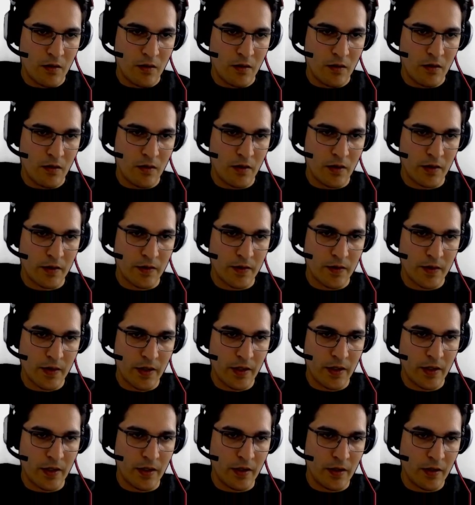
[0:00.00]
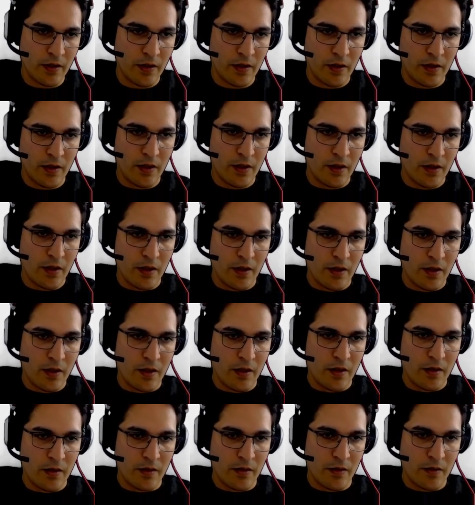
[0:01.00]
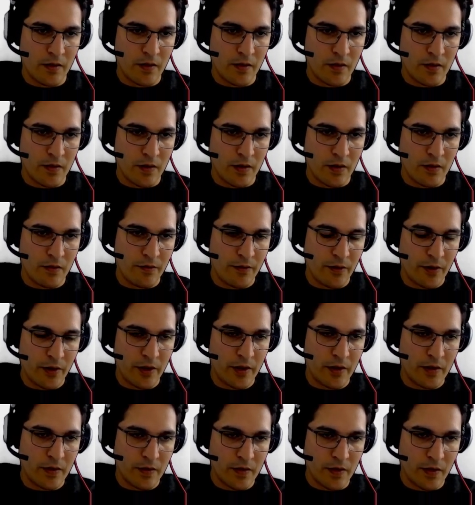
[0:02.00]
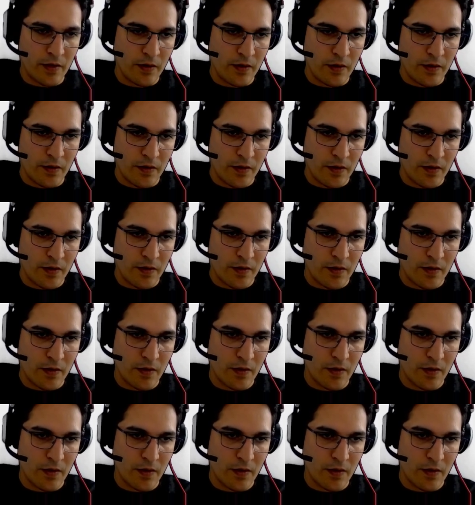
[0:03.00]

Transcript: Let's say this is inference and this is